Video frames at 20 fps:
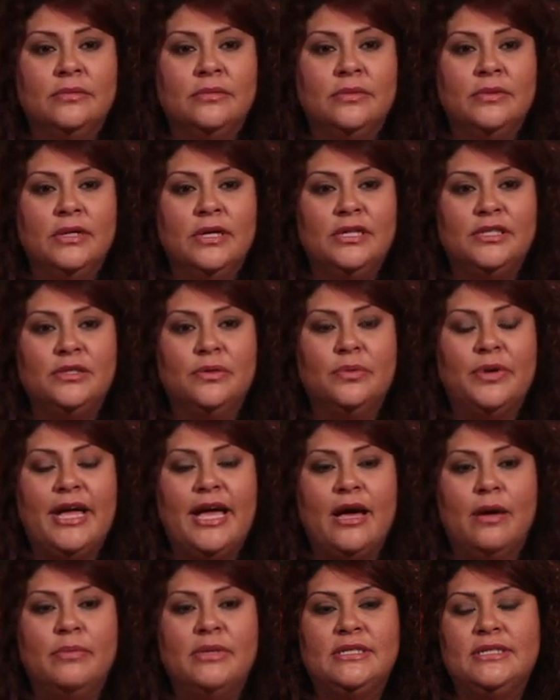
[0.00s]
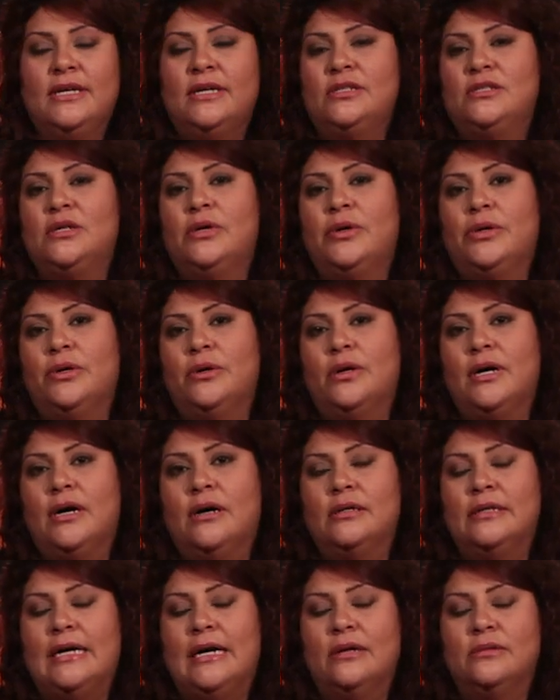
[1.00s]
It's a rehab in San Antonio,
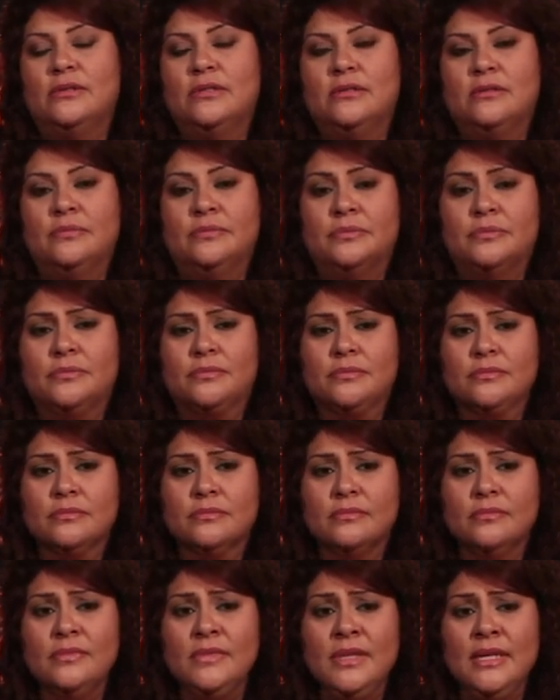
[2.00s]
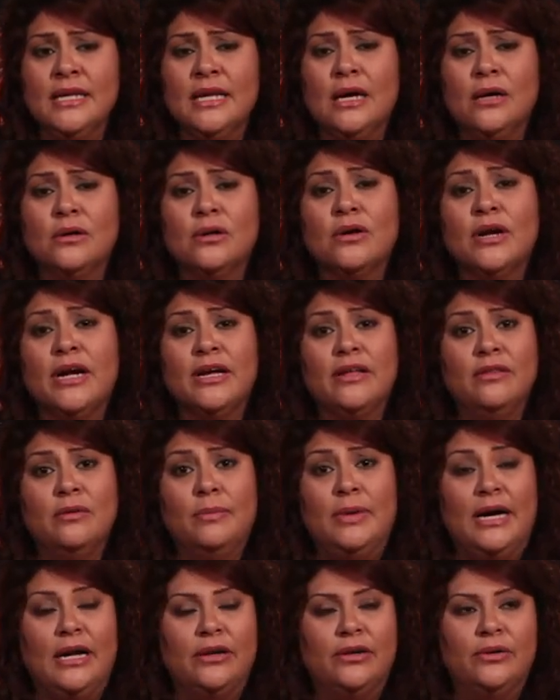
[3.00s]
out Cry of the
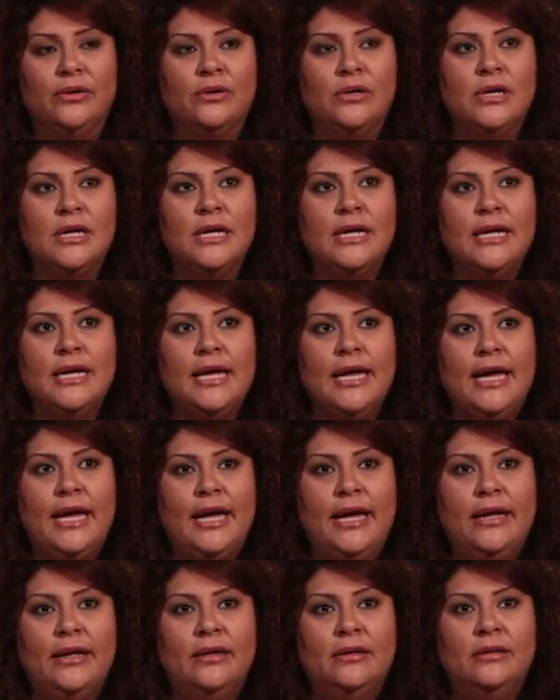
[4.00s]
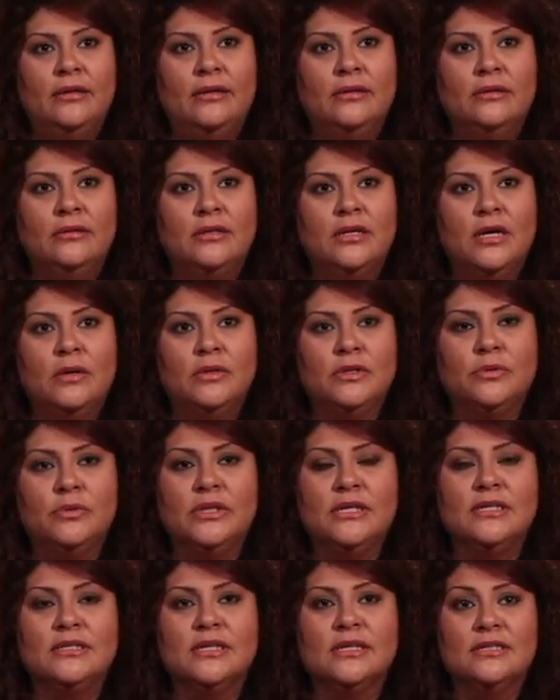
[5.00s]
Barrio, and it was really
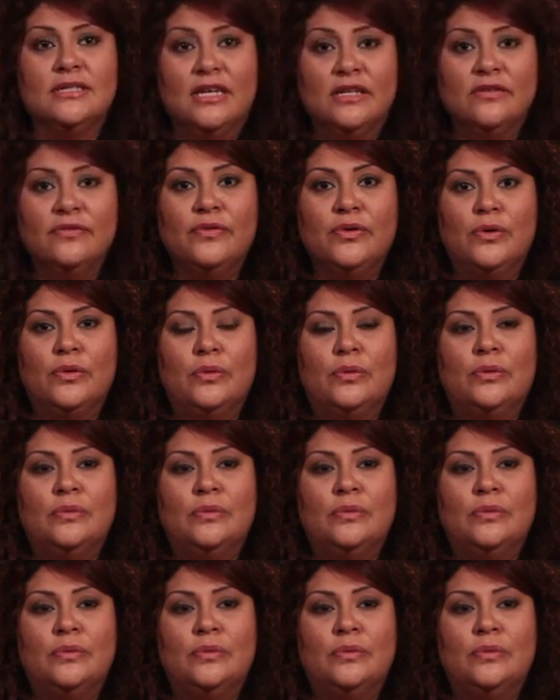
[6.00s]
successful